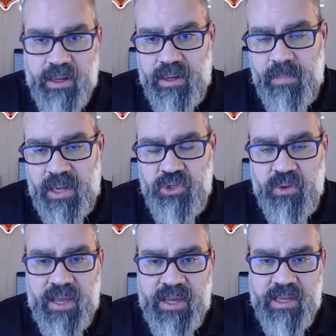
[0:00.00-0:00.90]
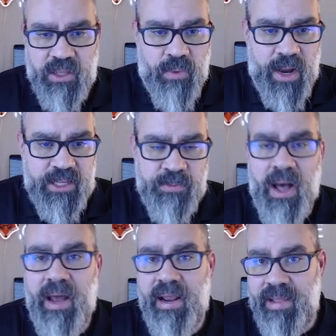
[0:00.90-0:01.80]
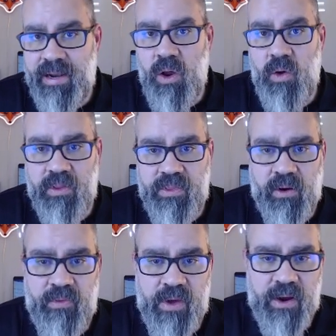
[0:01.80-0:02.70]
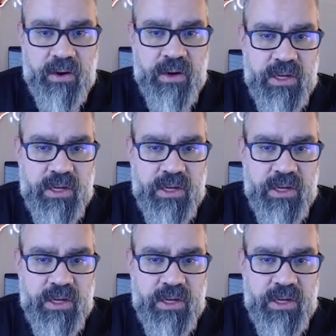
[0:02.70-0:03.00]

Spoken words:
make sure they get to the right spot and they know that they're there.